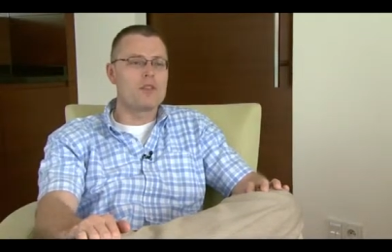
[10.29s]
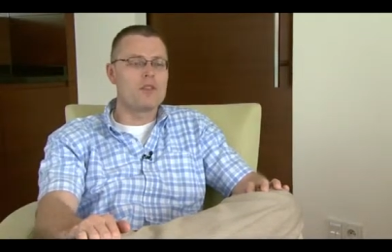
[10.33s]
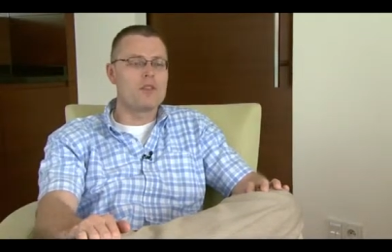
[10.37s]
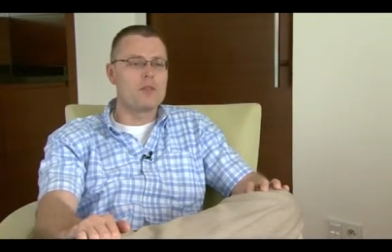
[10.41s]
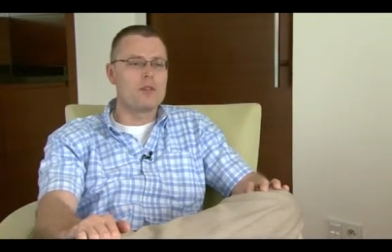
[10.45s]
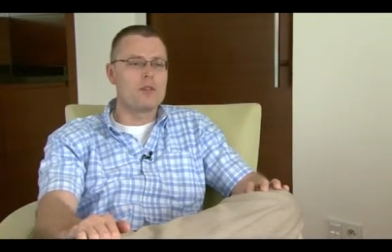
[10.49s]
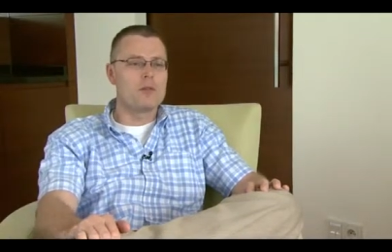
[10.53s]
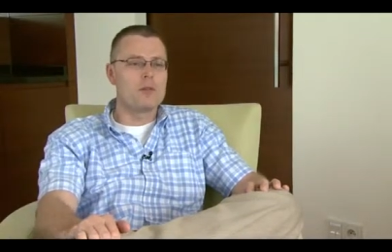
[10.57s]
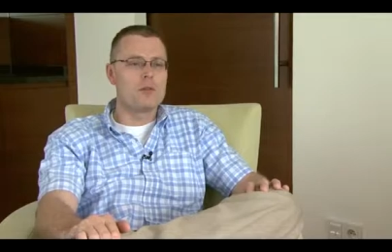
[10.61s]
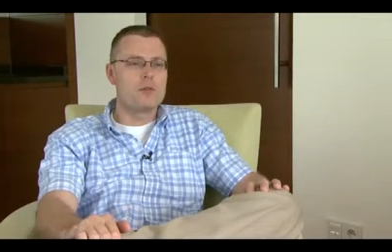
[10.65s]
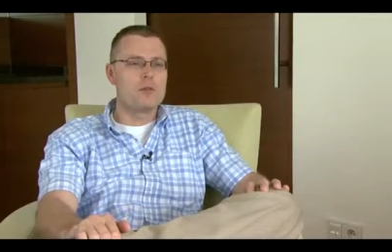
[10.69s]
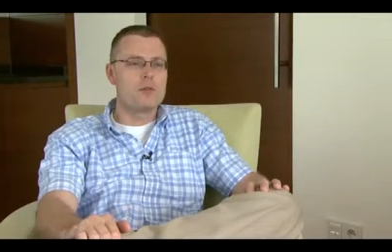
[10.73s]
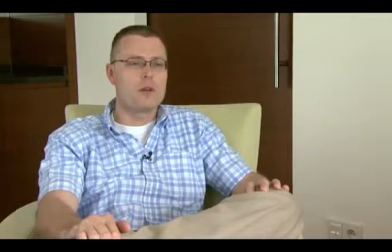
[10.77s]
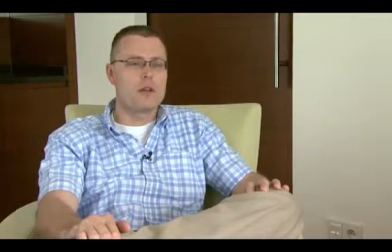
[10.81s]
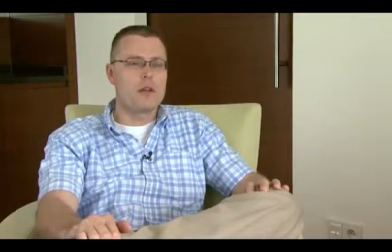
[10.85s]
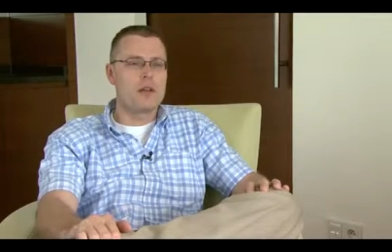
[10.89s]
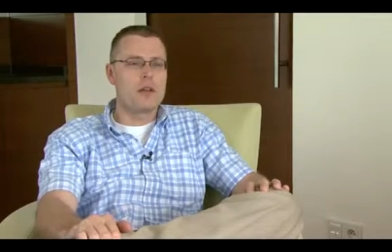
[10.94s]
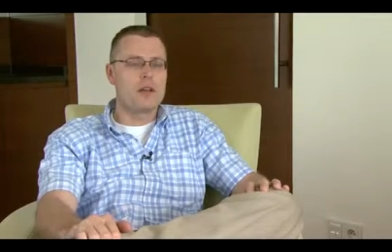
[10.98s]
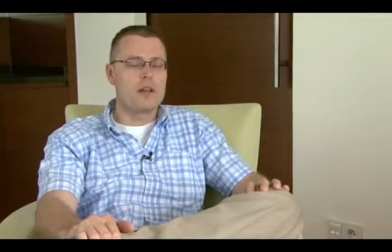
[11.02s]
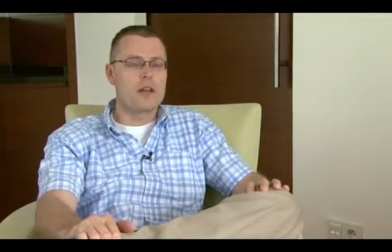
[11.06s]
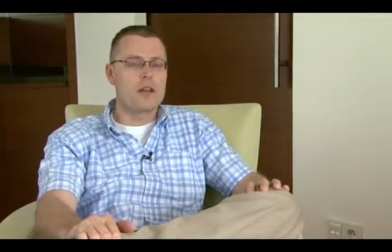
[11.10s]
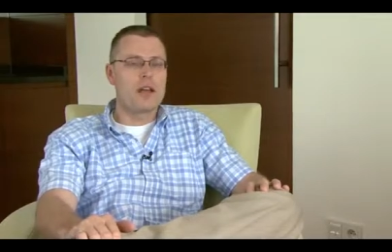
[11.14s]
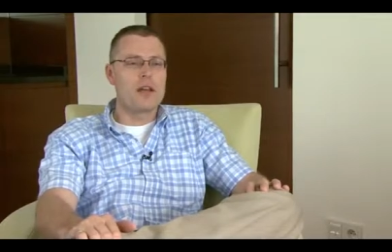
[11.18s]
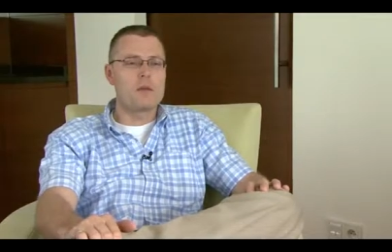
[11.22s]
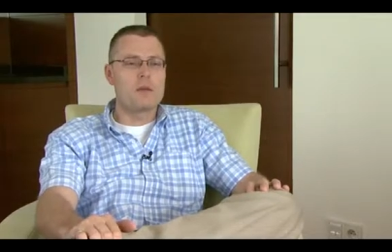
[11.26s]
to
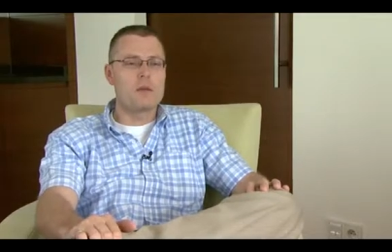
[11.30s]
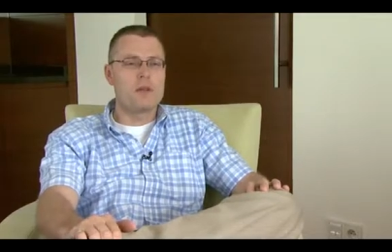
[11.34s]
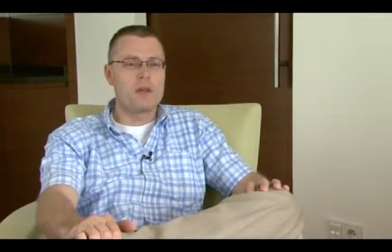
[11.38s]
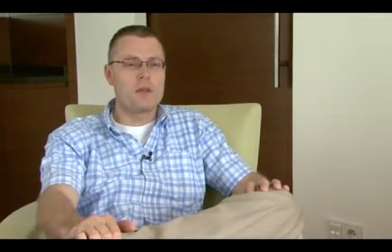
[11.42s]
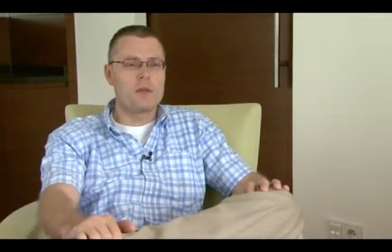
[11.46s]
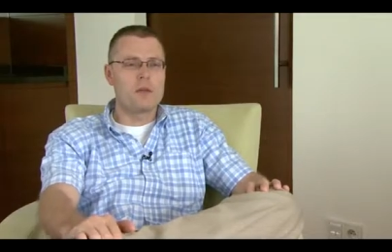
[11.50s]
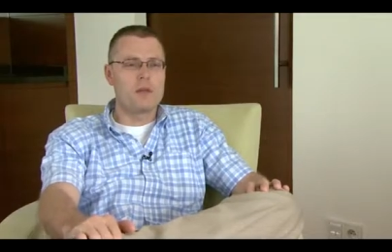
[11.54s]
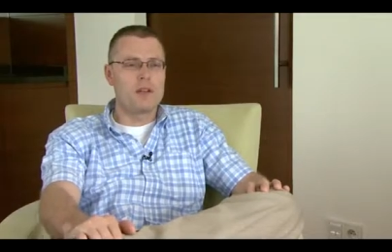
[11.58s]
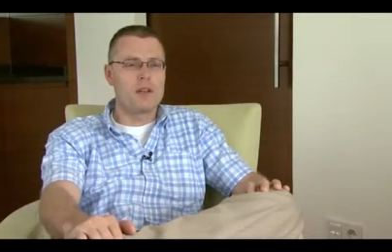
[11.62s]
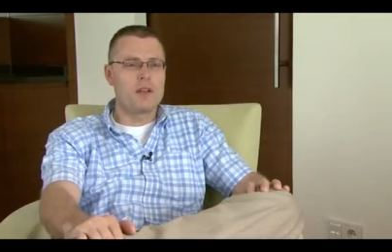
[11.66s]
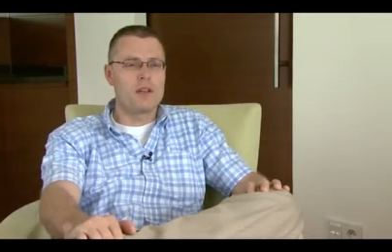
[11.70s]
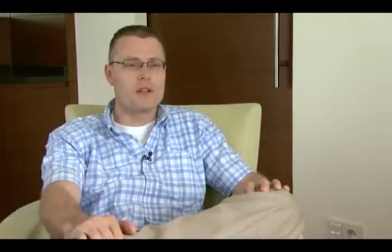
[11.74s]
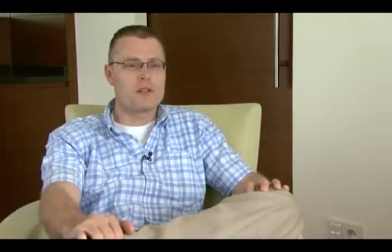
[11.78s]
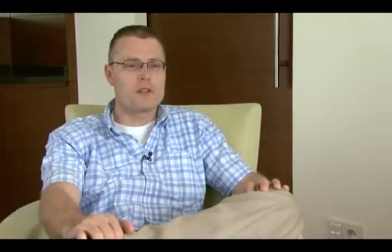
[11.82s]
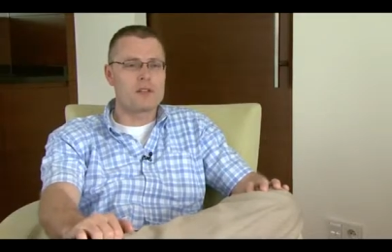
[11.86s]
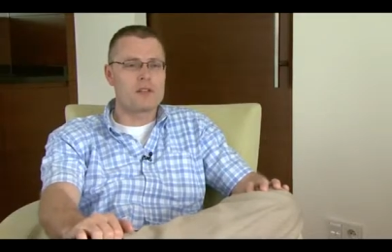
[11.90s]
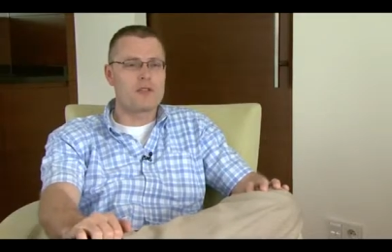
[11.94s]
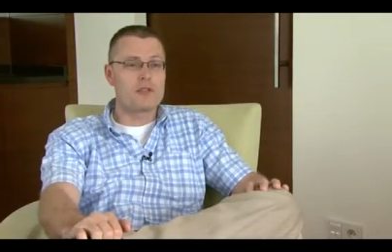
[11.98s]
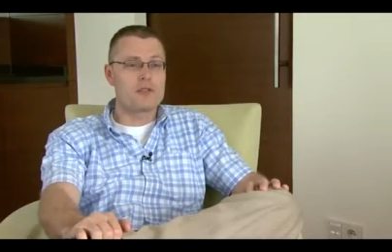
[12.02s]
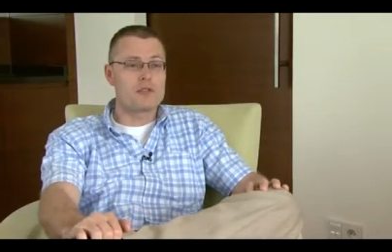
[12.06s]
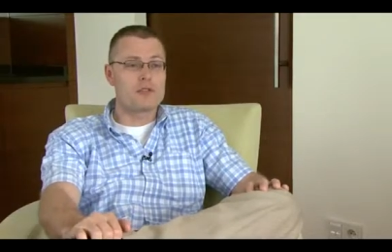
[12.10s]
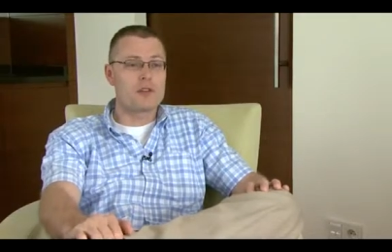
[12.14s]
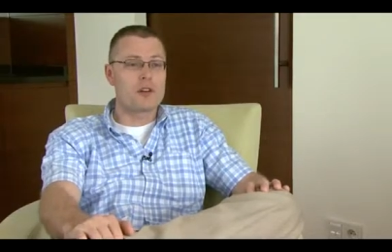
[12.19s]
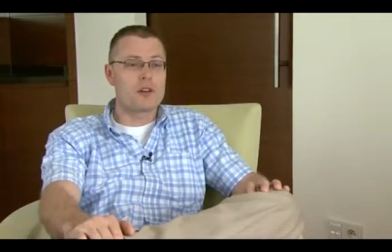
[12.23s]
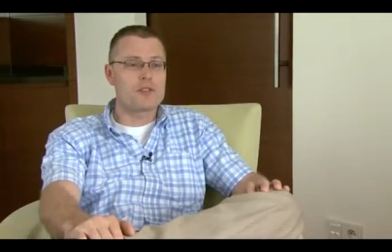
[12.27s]
an IP MPLS
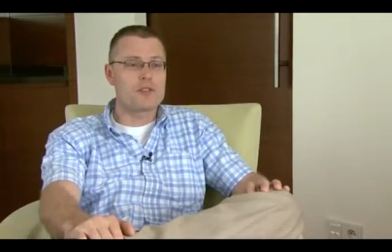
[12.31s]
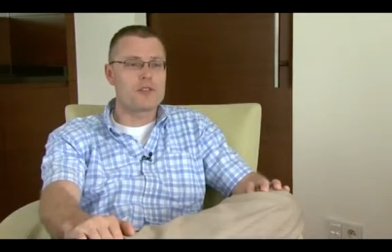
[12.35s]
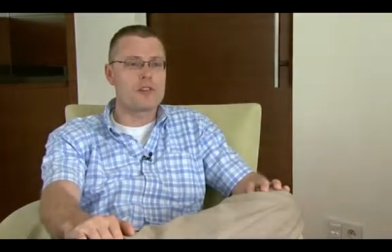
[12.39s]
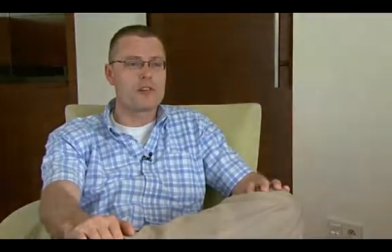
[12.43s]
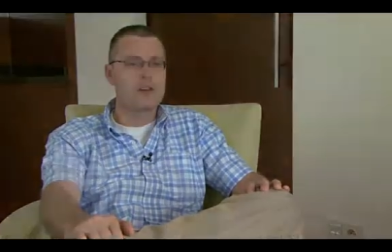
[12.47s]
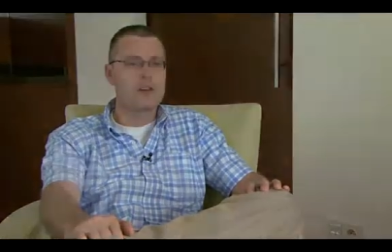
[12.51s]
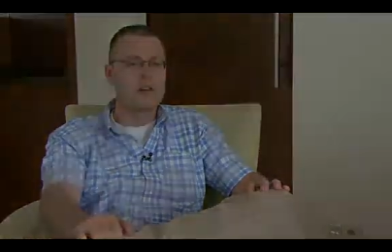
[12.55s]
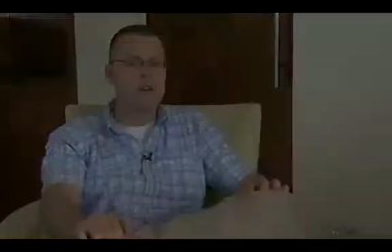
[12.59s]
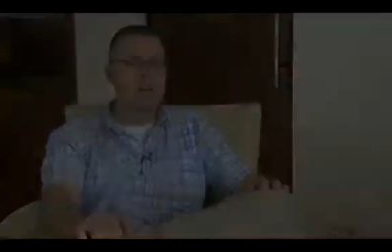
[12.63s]
infrastructure.